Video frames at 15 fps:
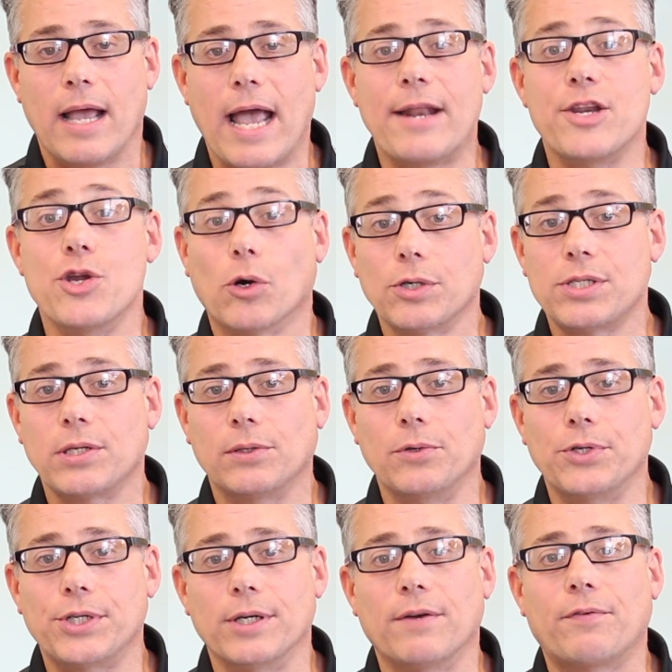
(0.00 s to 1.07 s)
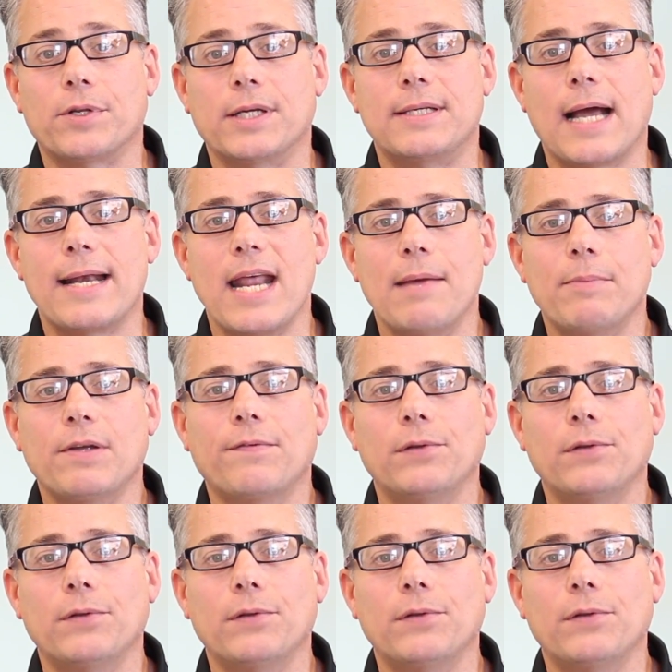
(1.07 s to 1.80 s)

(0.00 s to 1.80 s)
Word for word: and your solution for the dynamic